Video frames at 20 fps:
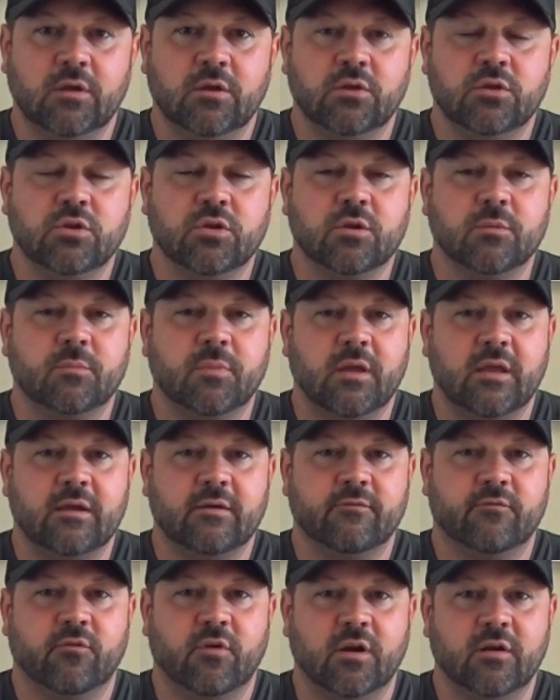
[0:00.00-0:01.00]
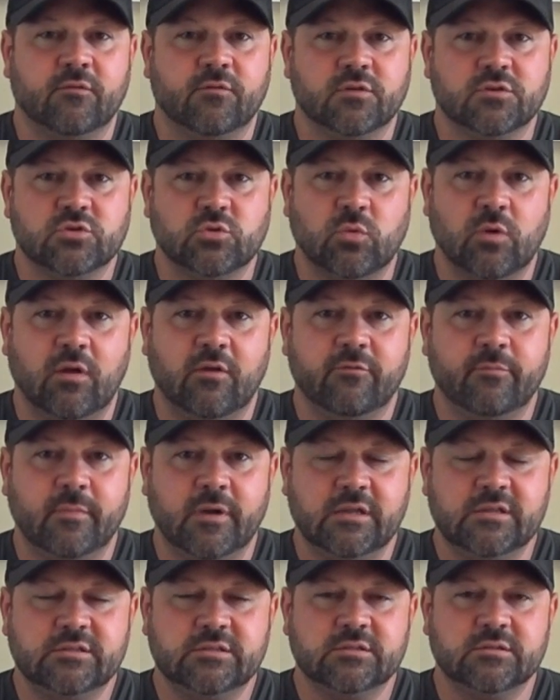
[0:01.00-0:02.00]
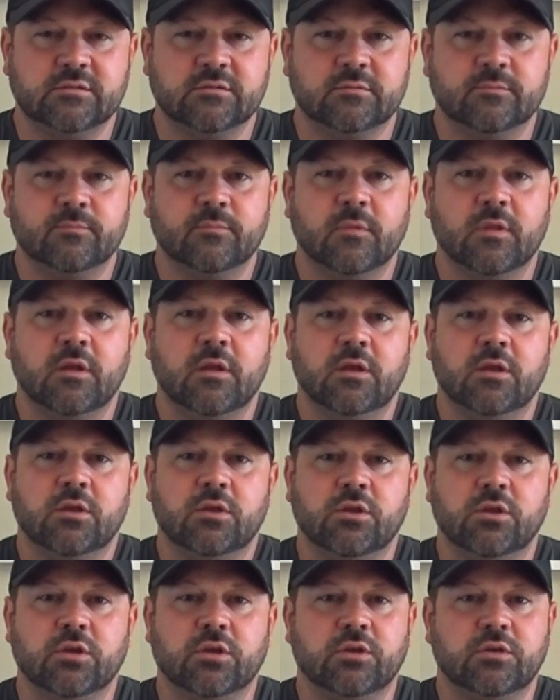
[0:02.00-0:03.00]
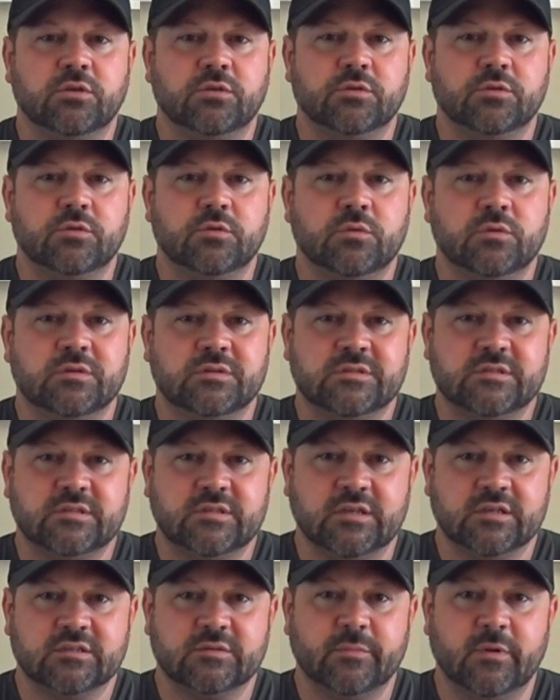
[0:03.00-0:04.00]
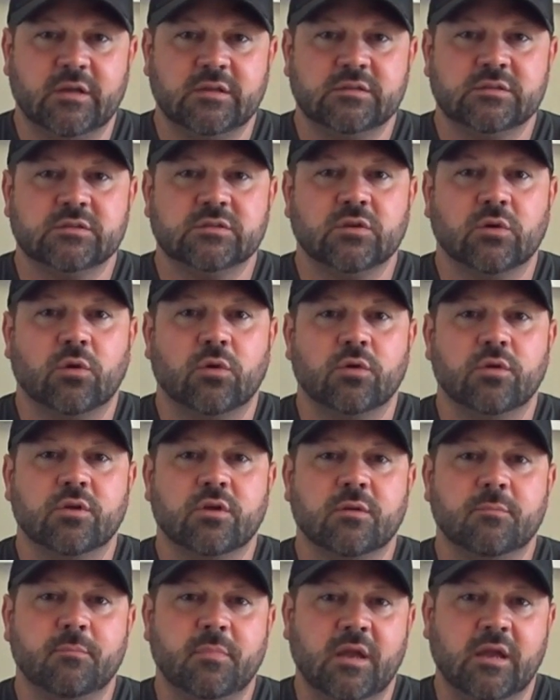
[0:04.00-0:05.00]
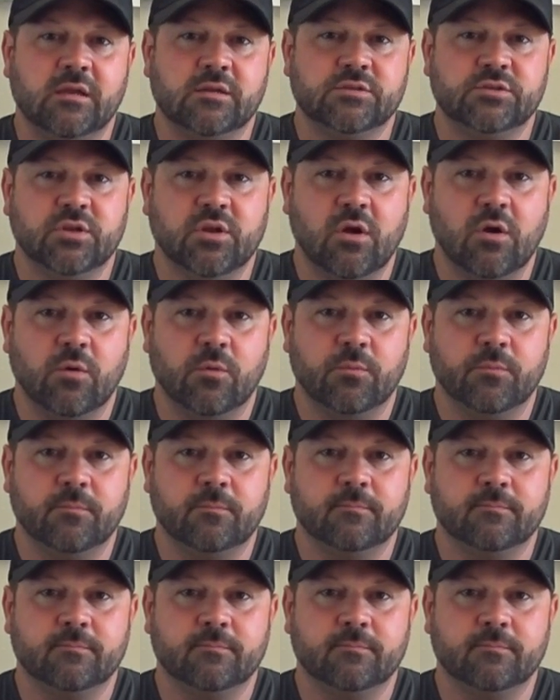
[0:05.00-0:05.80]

You can pay up front for 12 months, you can do six months, or you can pay as you go.